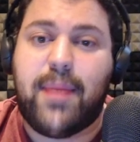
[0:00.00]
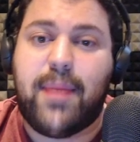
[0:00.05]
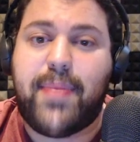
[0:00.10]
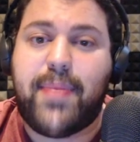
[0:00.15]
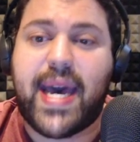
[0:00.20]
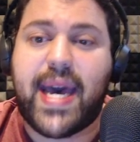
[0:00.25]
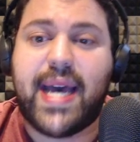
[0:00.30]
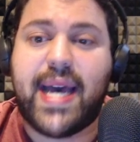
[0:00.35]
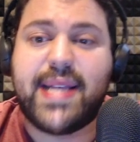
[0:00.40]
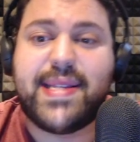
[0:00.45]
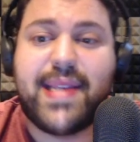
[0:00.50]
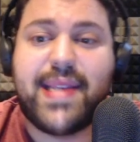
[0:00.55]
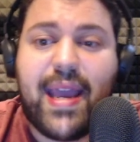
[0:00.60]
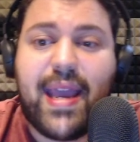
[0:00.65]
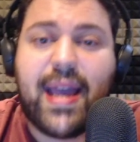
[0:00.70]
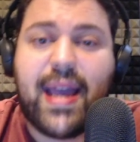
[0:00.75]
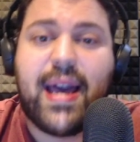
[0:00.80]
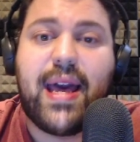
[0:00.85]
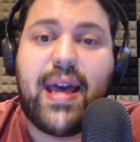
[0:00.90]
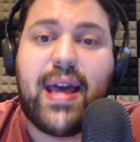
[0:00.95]

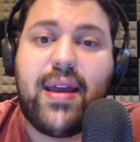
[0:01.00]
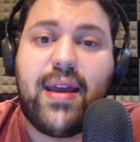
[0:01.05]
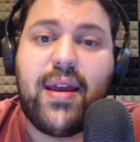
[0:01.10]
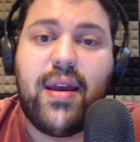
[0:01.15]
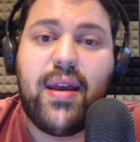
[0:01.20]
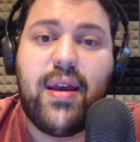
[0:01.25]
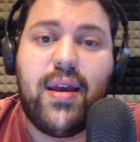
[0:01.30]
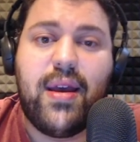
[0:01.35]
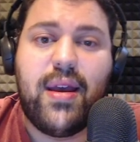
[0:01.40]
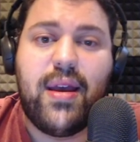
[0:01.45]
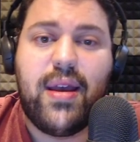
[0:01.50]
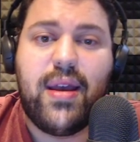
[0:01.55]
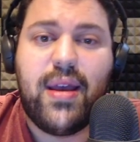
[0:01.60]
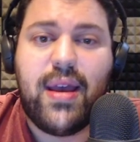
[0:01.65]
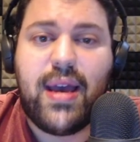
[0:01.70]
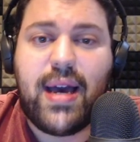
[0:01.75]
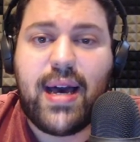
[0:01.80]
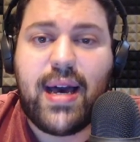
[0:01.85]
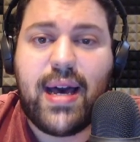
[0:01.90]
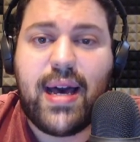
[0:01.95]
passing.
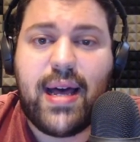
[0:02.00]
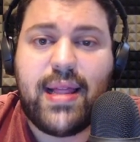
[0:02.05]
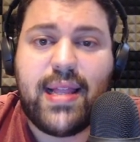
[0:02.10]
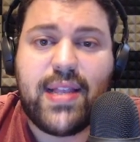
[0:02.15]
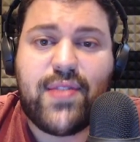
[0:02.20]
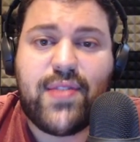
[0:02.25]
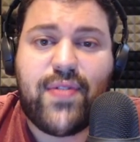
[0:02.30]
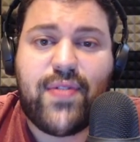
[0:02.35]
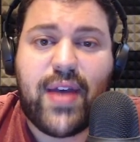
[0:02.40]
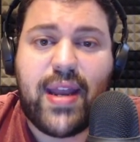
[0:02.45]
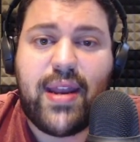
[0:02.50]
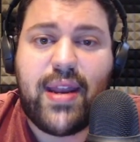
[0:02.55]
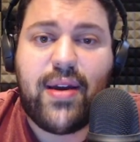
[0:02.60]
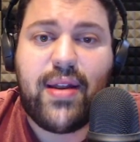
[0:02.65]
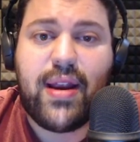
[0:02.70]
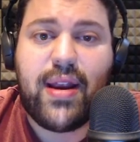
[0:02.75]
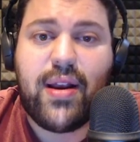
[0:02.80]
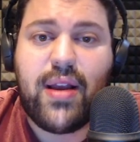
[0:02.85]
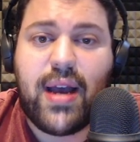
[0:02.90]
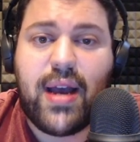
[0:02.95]
Let's find out
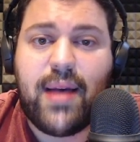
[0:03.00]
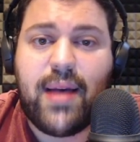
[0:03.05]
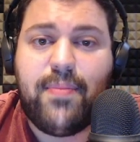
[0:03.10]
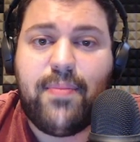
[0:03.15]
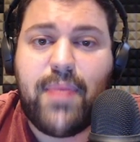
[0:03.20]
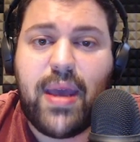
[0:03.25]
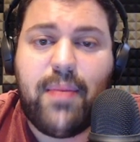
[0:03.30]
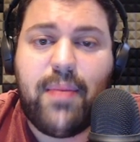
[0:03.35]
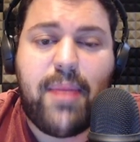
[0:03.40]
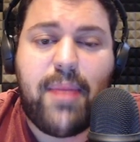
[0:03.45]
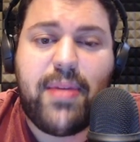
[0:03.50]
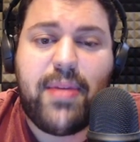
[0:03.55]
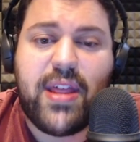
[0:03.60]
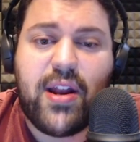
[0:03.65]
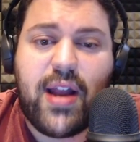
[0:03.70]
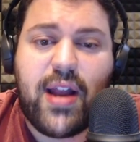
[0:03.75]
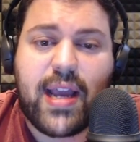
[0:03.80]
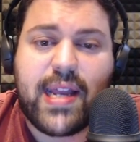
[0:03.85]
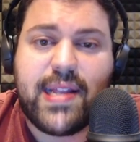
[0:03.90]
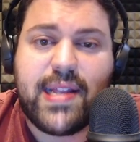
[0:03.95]
here. Maybe they're
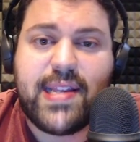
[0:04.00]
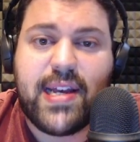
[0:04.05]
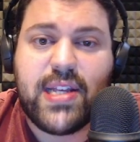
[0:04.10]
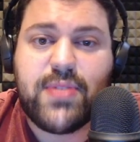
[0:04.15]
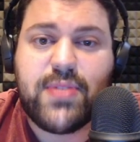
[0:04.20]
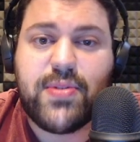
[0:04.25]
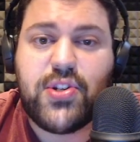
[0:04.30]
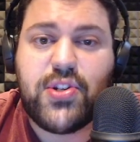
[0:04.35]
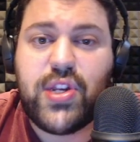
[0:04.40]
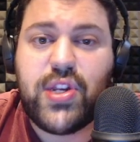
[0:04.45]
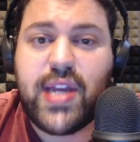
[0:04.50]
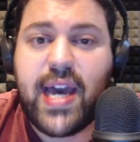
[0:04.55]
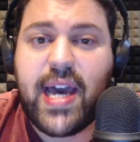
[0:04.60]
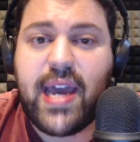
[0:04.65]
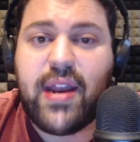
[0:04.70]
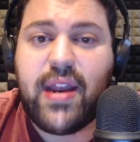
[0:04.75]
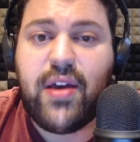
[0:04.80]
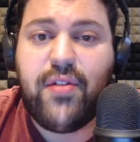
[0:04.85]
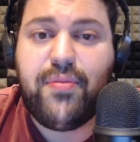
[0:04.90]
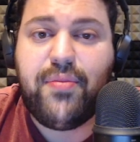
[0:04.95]
not going to tell us what she
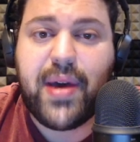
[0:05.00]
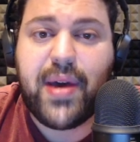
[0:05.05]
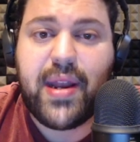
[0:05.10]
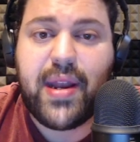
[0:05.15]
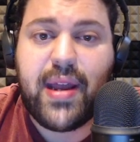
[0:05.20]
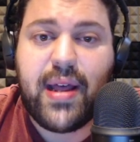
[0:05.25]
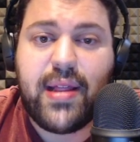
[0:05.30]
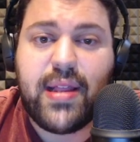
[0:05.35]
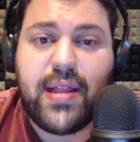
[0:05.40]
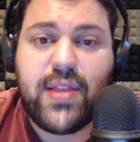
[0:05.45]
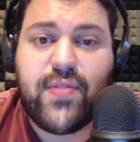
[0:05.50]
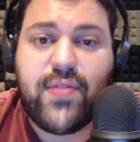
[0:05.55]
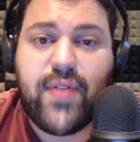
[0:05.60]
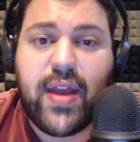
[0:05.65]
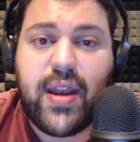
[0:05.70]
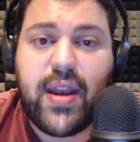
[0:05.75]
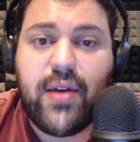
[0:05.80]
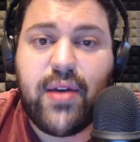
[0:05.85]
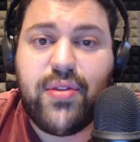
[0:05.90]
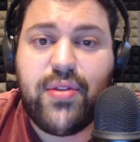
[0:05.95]
died of, but let's
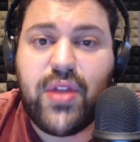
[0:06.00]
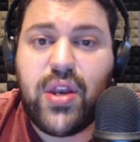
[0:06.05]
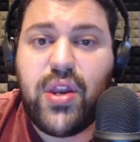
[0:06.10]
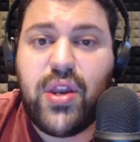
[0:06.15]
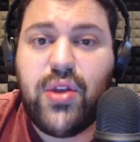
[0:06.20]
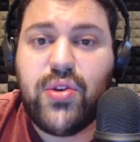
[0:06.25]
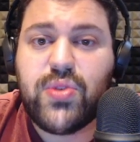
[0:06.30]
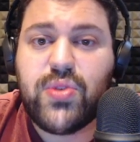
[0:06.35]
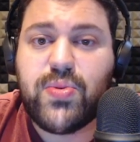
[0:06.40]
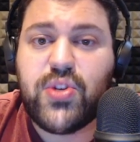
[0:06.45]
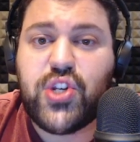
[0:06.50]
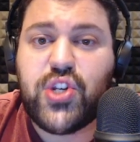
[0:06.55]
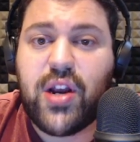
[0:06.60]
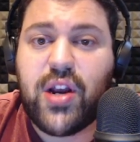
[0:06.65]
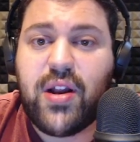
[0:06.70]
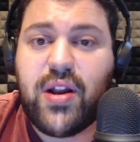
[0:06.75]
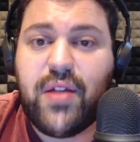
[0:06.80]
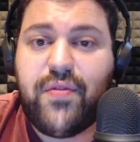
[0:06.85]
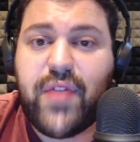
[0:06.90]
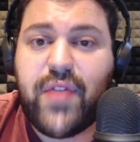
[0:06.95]
find out. The news was shared
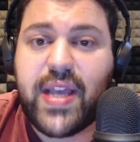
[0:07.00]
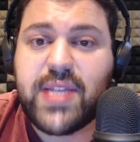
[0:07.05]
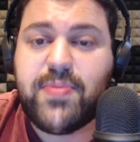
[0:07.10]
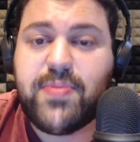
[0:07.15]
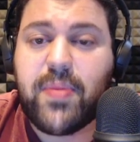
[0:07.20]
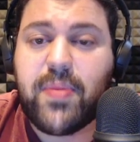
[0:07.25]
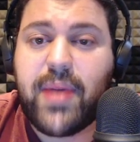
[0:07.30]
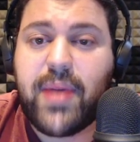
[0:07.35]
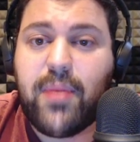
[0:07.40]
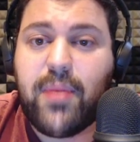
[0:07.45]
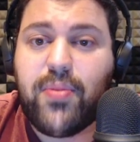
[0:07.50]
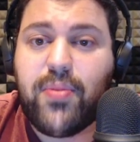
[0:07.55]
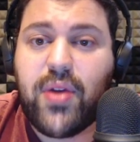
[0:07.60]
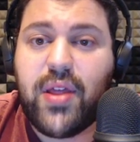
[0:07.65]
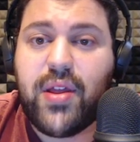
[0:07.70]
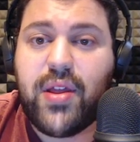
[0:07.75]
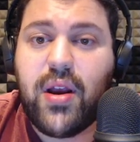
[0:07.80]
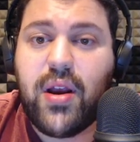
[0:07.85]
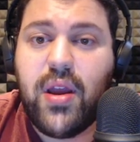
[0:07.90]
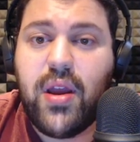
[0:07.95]
on Facebook by her
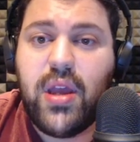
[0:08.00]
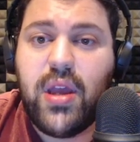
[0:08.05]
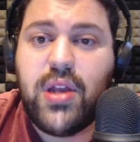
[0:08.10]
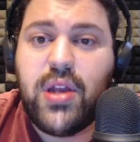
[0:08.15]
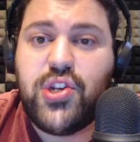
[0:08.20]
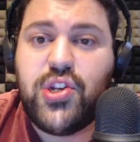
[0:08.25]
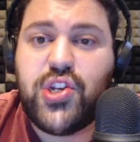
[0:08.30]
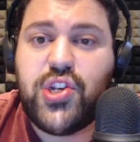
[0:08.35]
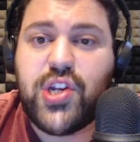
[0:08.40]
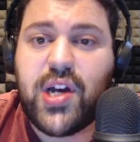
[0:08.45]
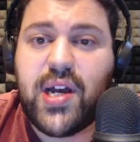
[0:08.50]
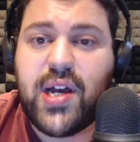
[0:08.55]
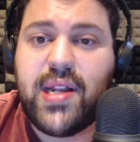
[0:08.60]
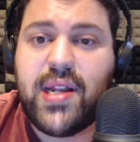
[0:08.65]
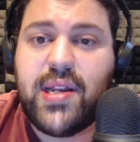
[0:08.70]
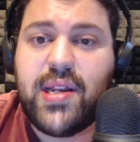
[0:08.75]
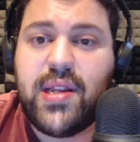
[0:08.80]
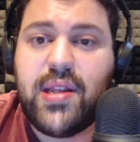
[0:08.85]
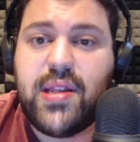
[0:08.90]
brother, John